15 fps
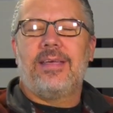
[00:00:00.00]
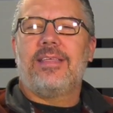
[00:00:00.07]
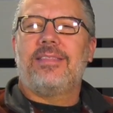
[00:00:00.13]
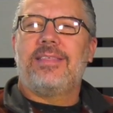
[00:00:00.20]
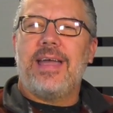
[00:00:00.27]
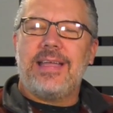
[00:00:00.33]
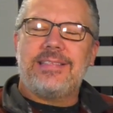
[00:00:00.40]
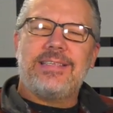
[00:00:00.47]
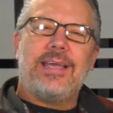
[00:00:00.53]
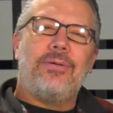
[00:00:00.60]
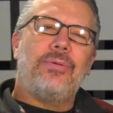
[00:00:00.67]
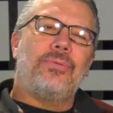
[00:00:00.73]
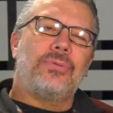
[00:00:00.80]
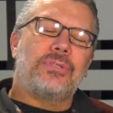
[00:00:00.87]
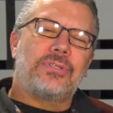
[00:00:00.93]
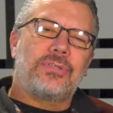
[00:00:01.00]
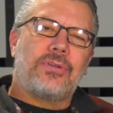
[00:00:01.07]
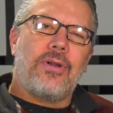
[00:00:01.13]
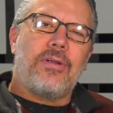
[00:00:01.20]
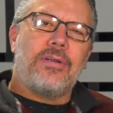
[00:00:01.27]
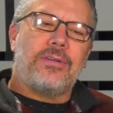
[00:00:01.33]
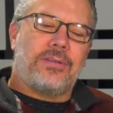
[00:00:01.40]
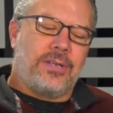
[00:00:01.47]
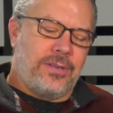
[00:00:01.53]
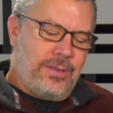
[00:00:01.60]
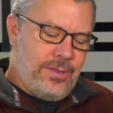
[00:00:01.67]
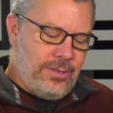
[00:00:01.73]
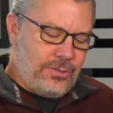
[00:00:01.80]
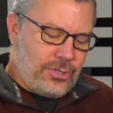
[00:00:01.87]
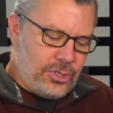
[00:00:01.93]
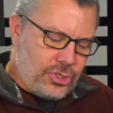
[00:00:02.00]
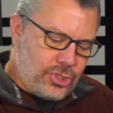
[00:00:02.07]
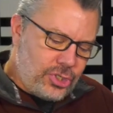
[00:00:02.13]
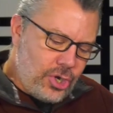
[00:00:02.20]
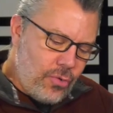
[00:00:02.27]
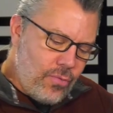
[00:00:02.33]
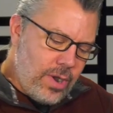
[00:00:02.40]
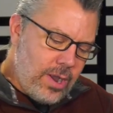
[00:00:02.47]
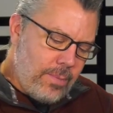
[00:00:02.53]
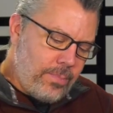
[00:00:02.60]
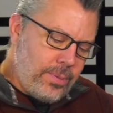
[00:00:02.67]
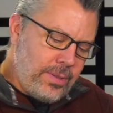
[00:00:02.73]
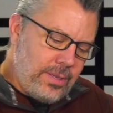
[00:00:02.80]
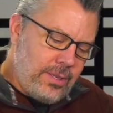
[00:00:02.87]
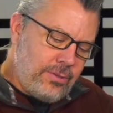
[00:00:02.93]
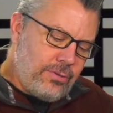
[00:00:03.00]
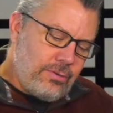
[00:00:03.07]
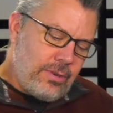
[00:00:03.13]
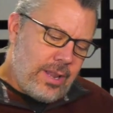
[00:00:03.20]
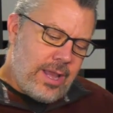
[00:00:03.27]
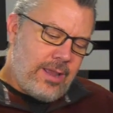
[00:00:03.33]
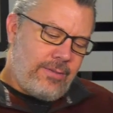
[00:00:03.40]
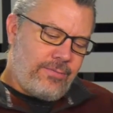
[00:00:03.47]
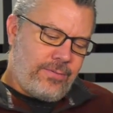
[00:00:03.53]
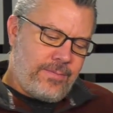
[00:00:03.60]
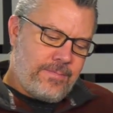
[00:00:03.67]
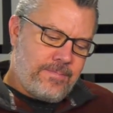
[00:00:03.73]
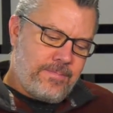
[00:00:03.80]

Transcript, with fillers: That's how it will start to show up in your life.